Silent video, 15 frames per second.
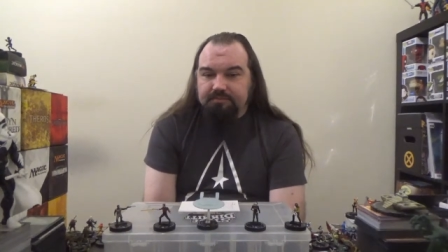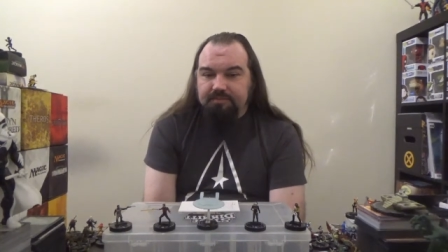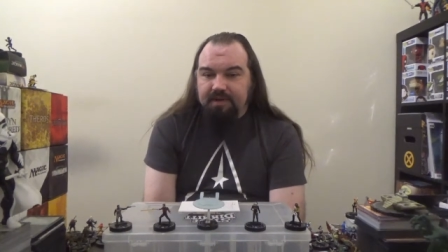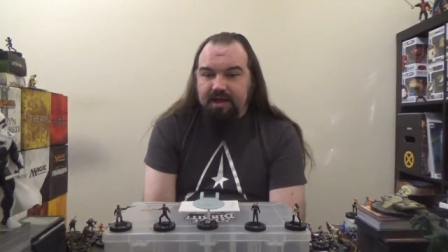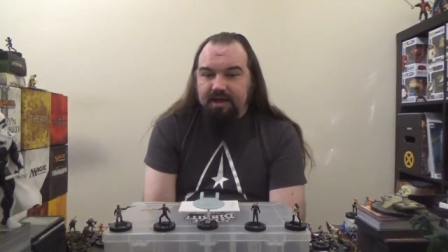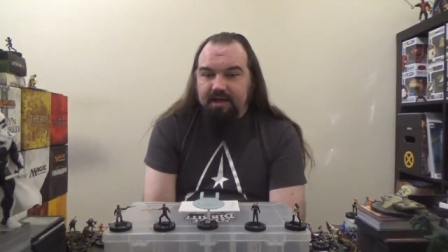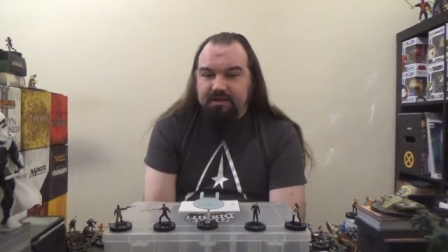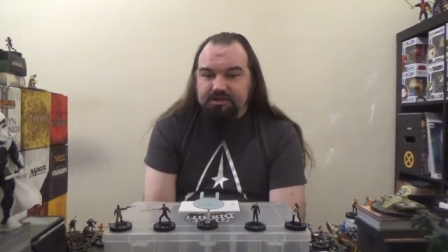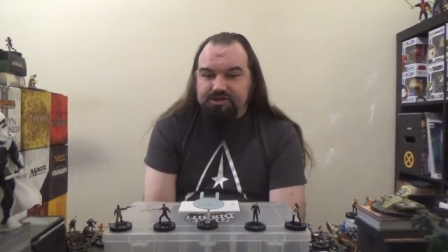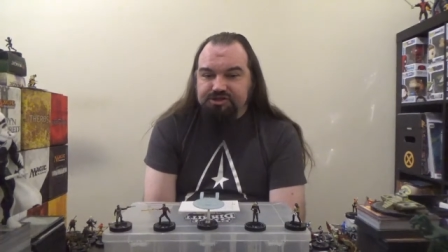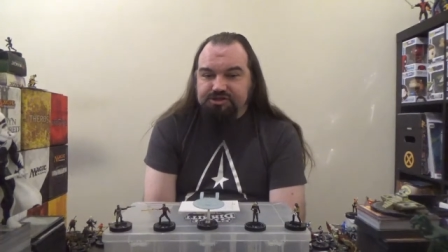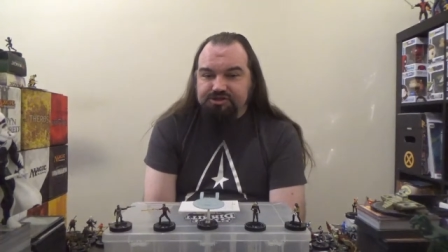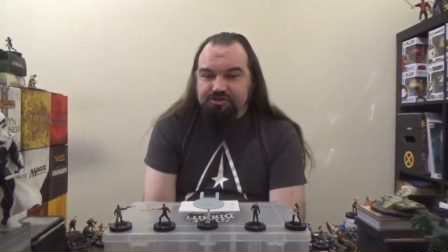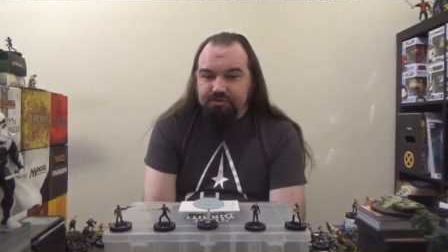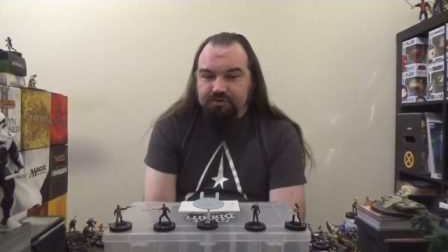uh,
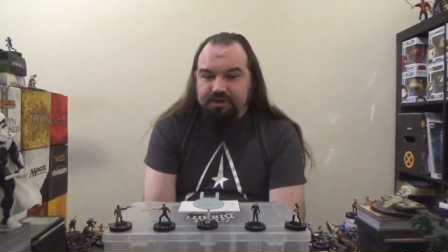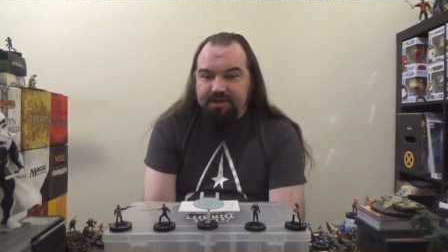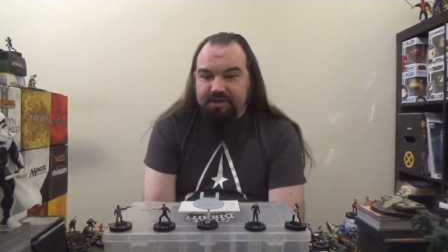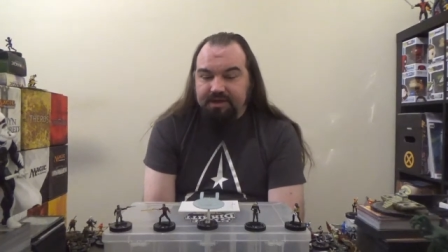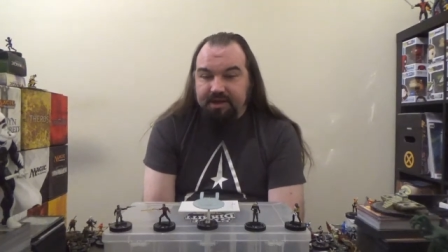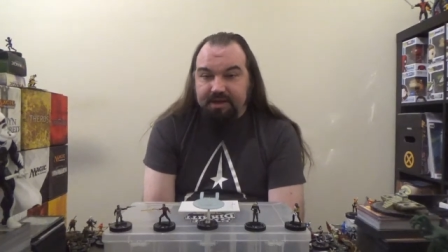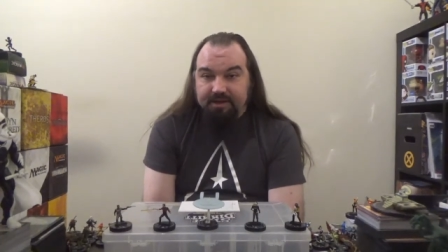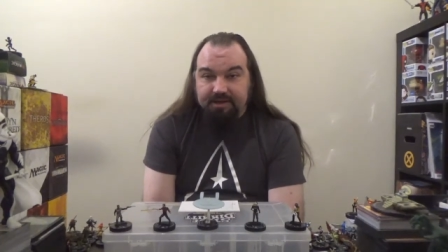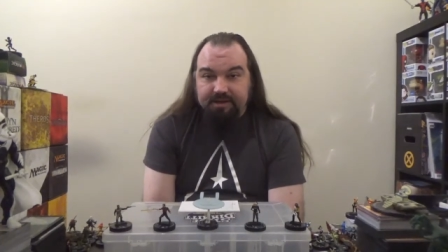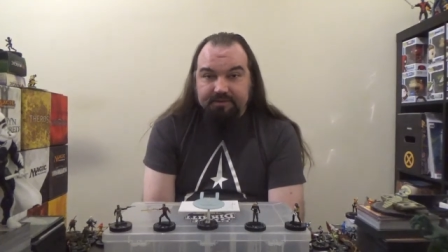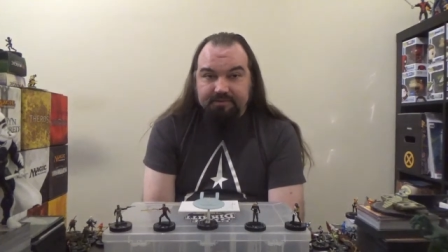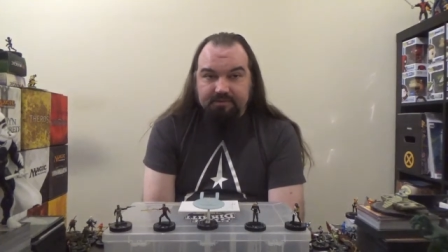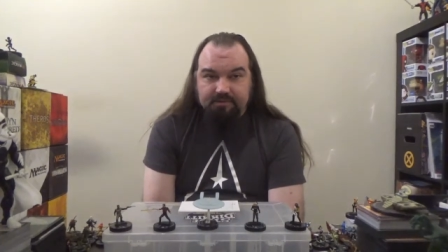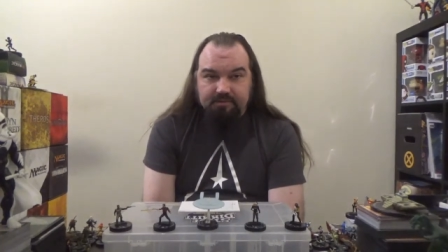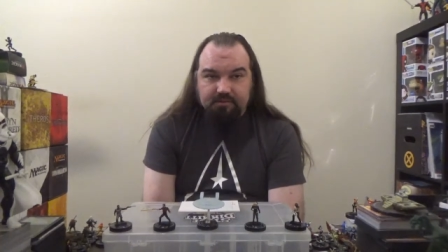Geordi, and
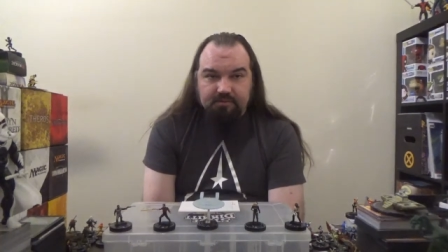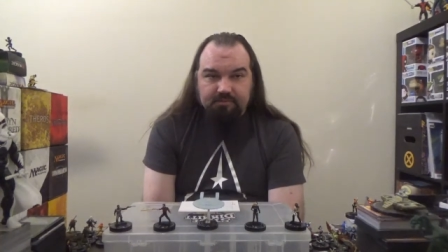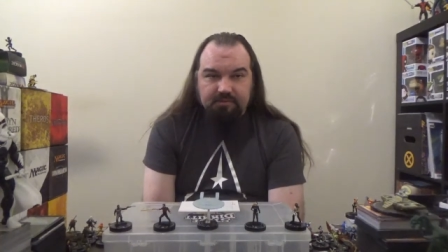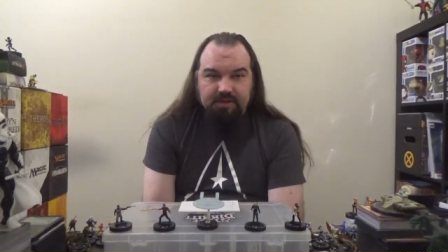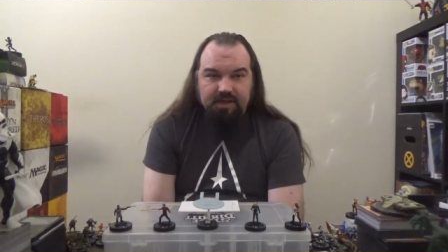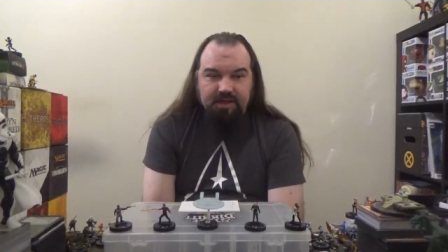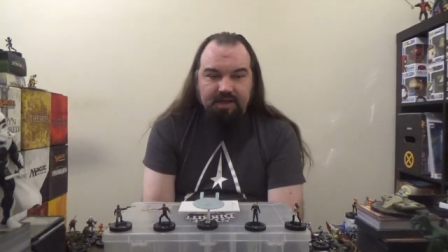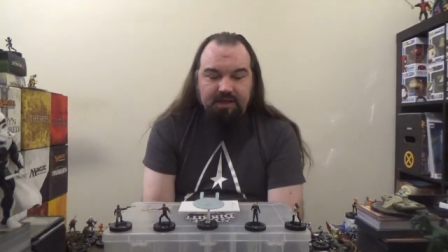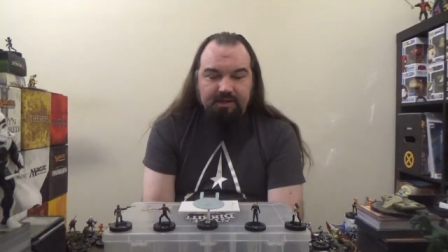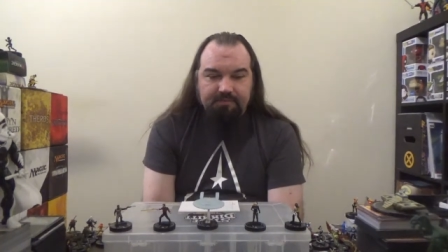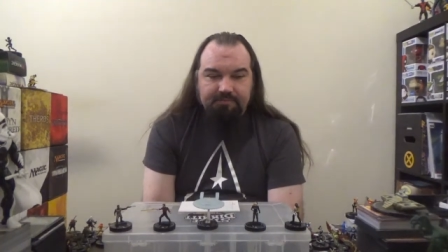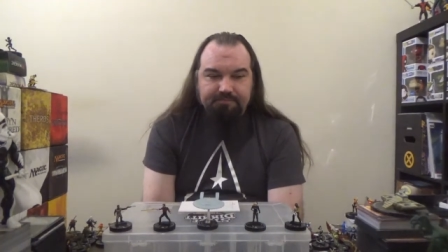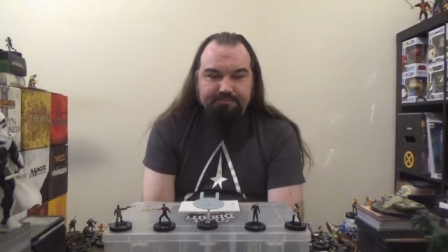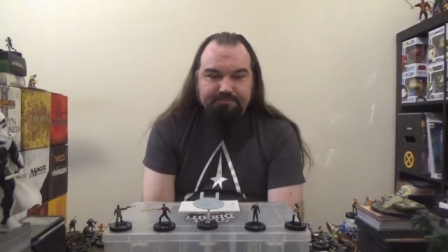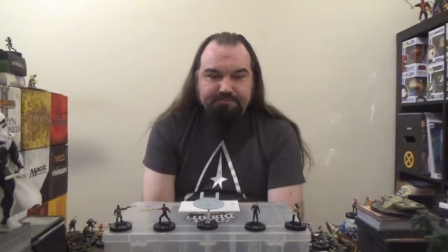uh,
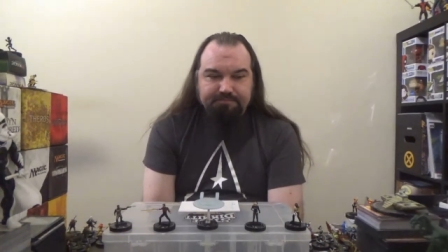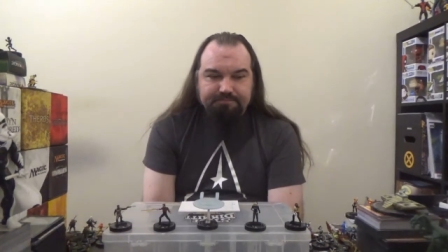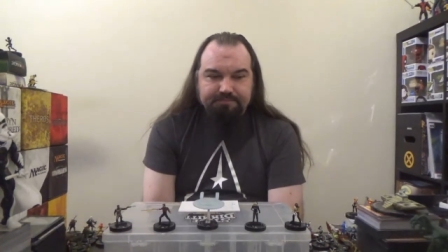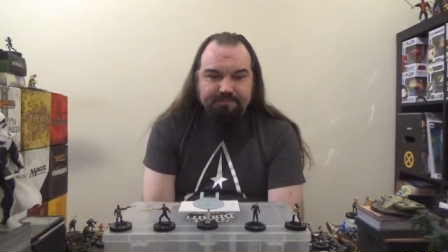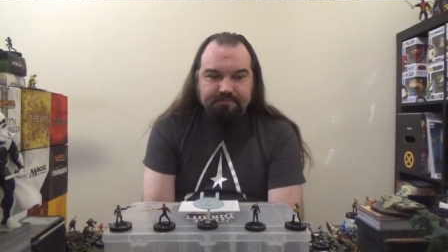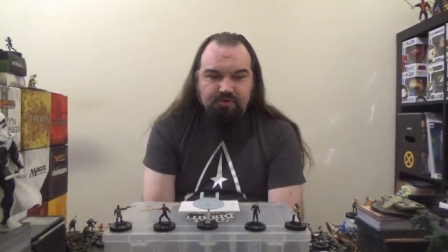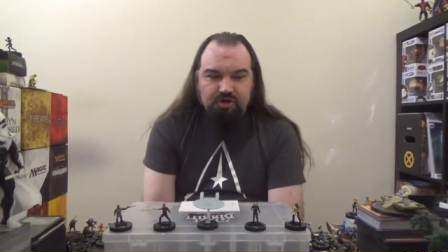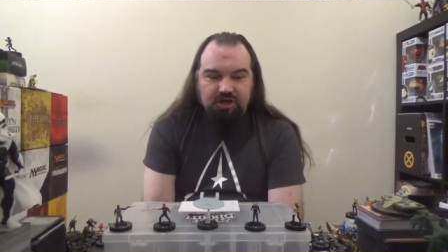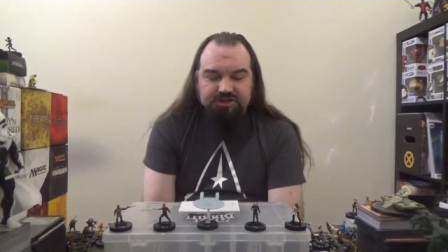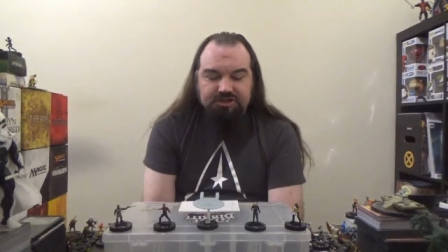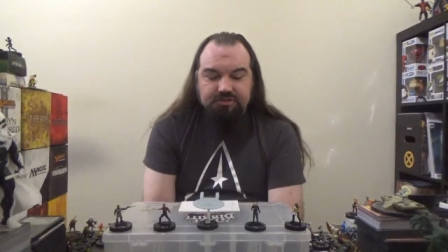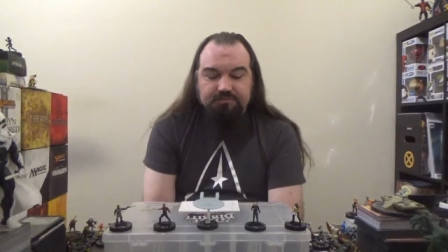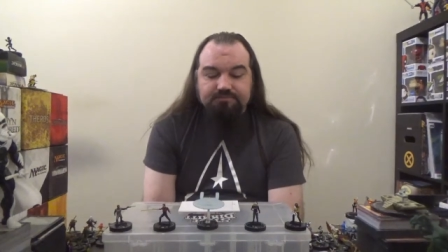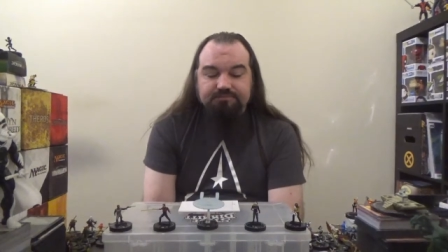Crusher.